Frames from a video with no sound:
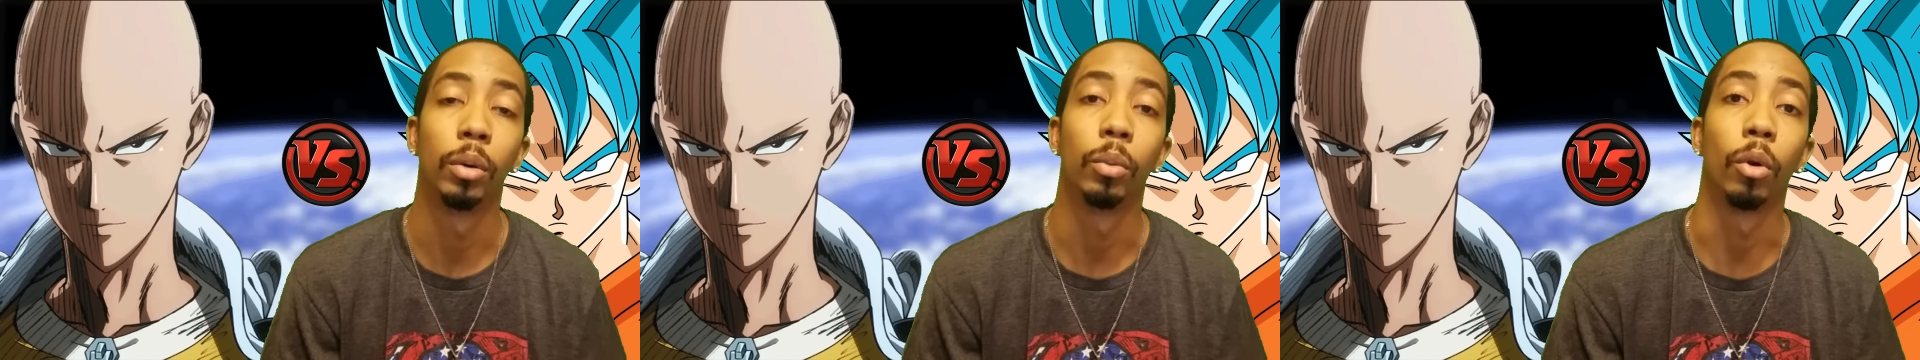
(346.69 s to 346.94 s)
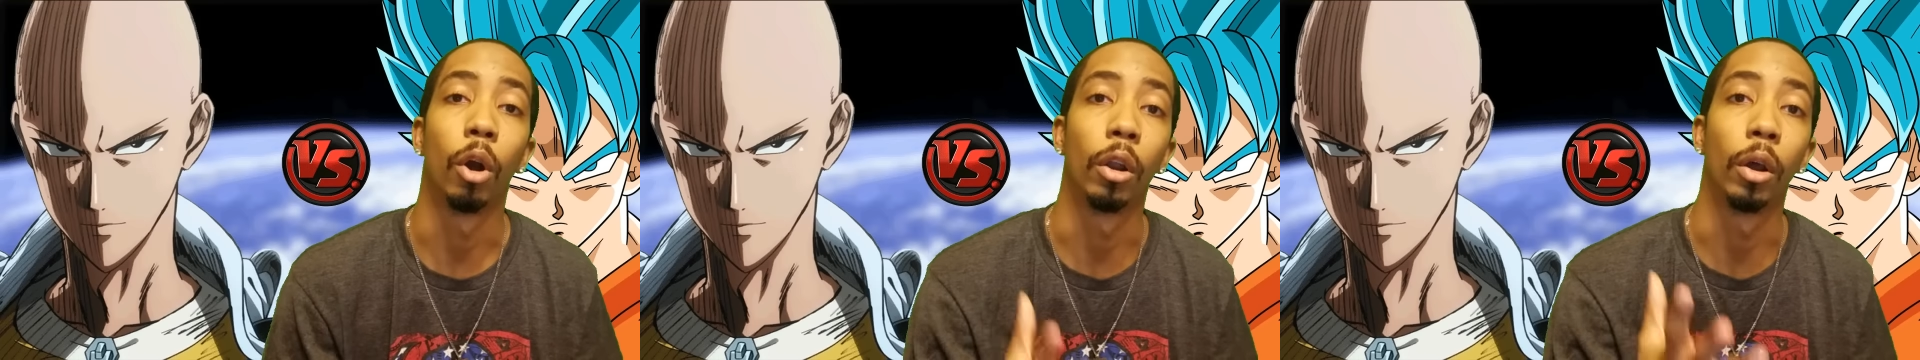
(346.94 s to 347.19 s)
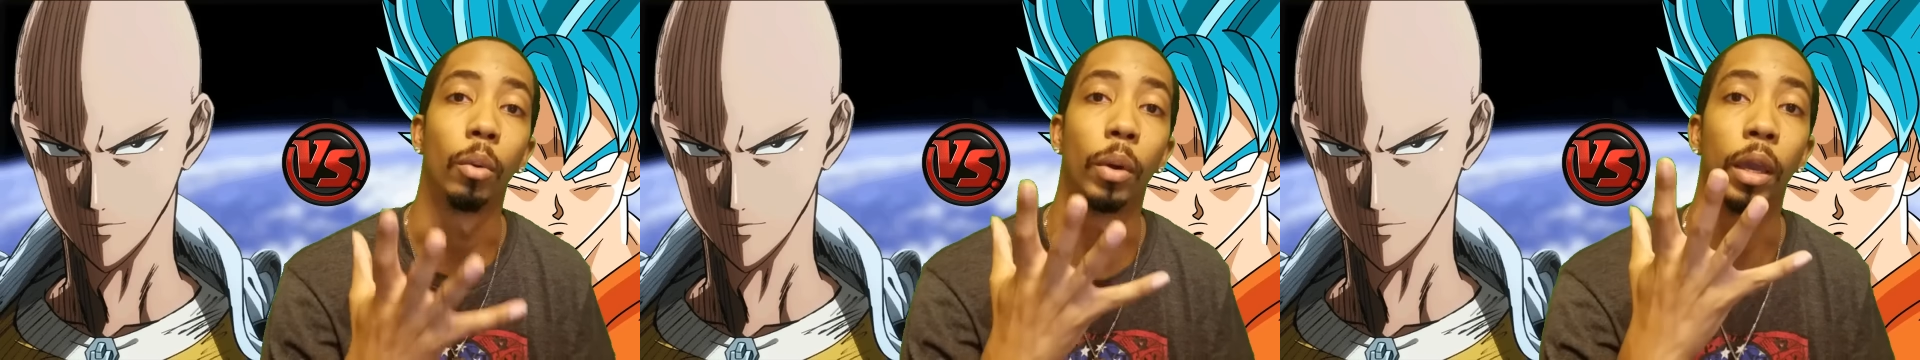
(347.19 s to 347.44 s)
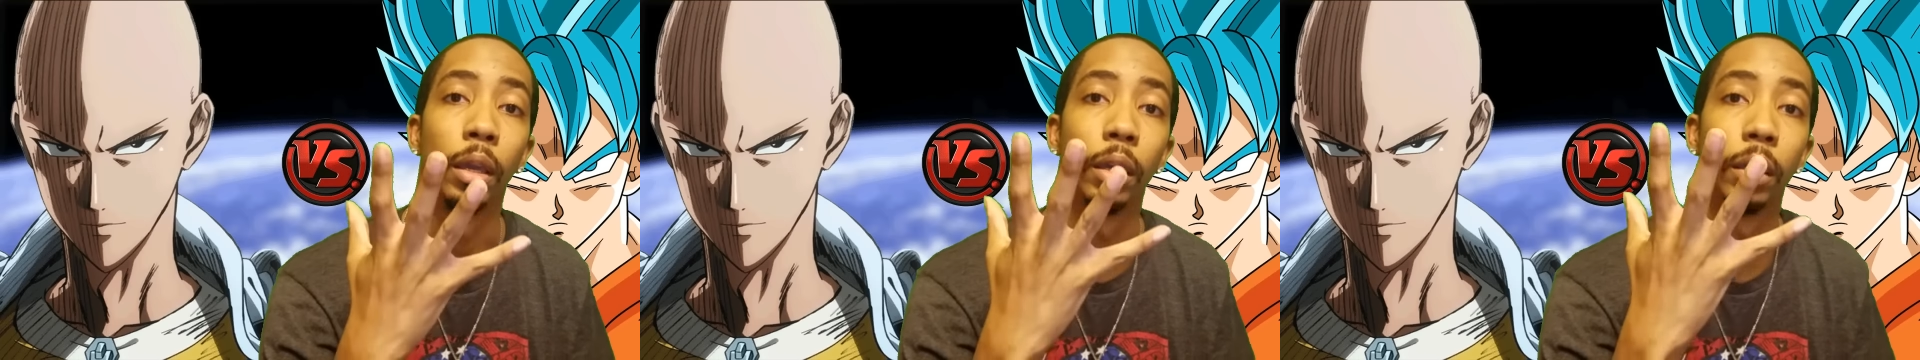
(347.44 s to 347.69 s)
we're on our
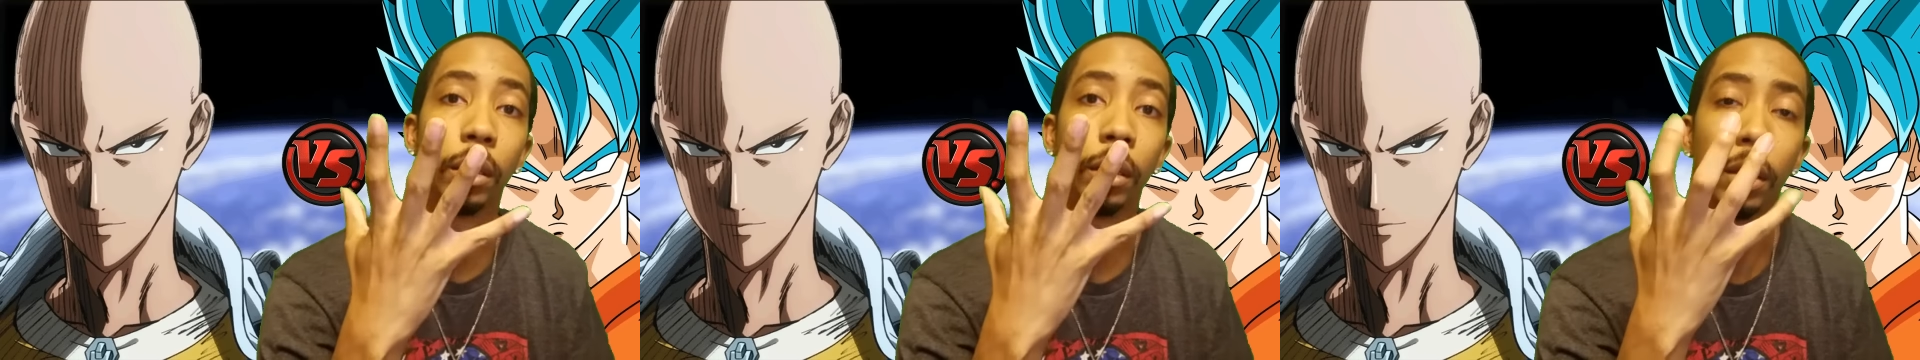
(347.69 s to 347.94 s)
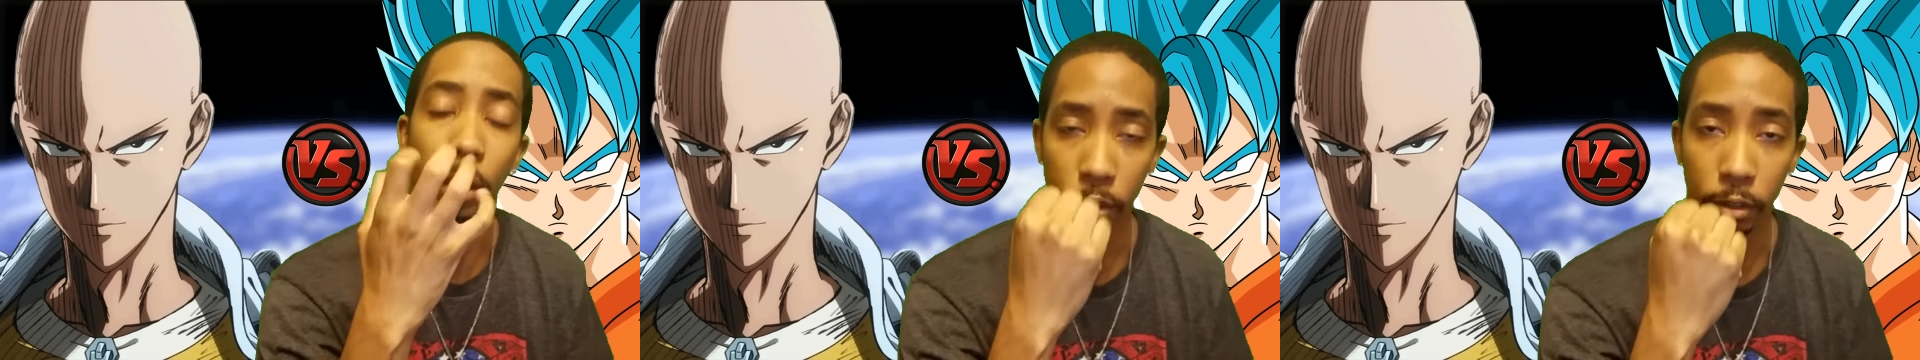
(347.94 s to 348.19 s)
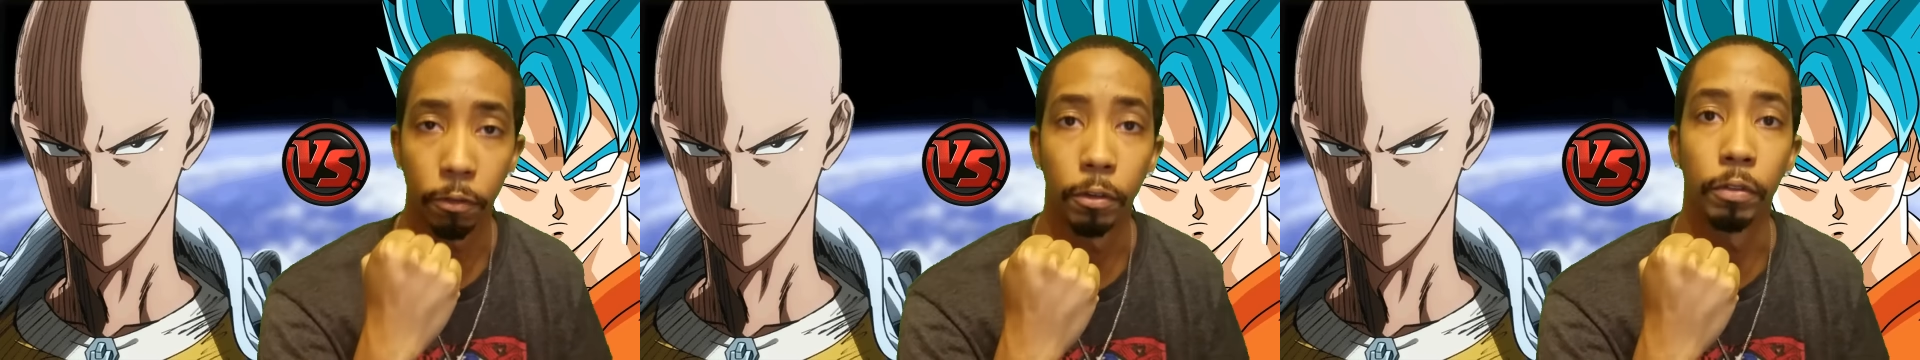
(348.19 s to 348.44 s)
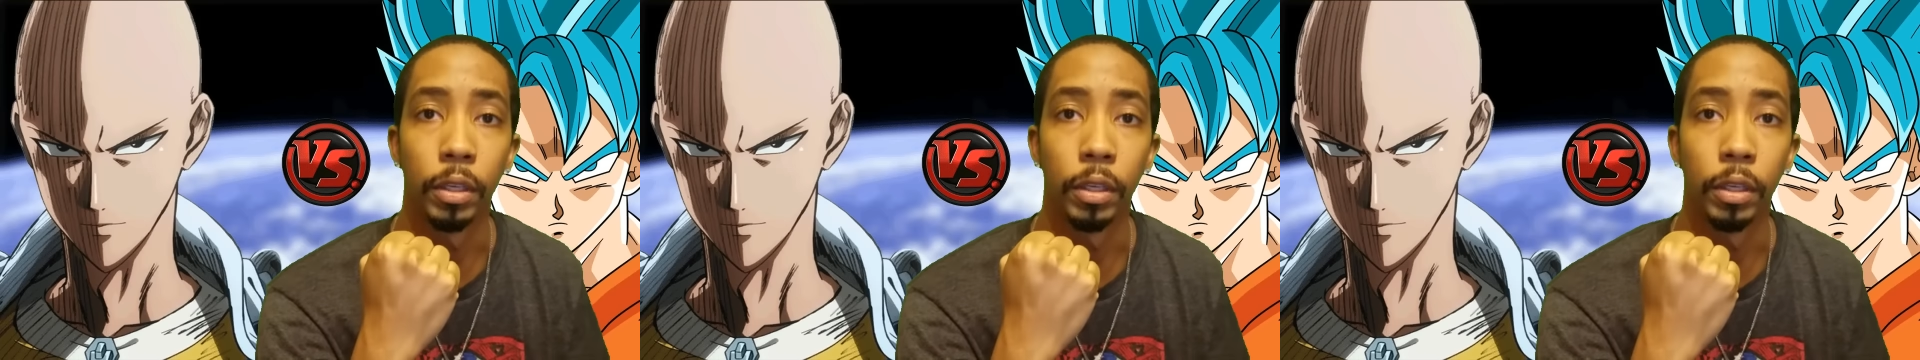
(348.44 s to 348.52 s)
way to